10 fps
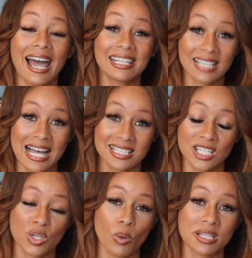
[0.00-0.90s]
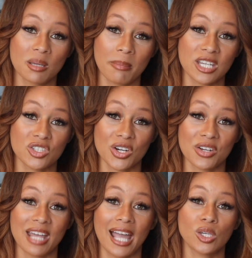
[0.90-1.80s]
And lastly, you want to make
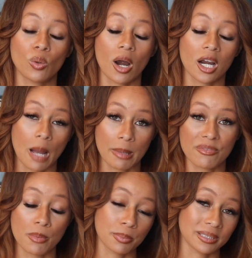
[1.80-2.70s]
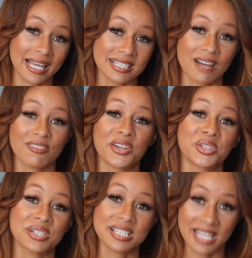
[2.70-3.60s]
sure that you are coming from a place of
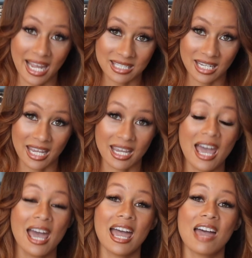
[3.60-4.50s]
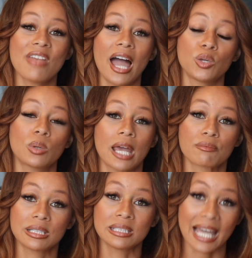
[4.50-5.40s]
understanding and that you can
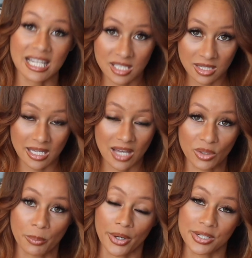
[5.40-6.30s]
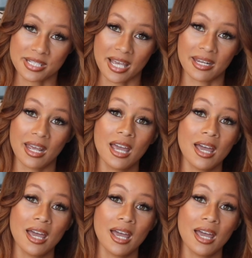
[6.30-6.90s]
relate to the other person,